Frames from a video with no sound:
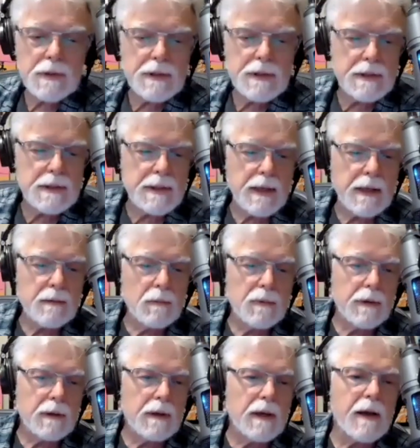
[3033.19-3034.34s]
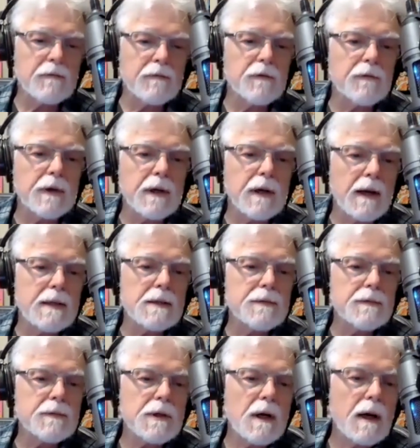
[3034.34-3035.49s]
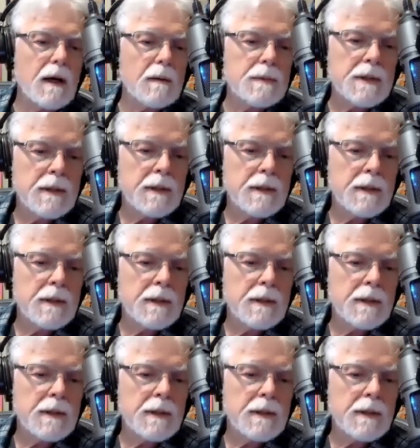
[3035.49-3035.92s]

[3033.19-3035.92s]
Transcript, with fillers: It's just that they're going to have different kinds of jobs.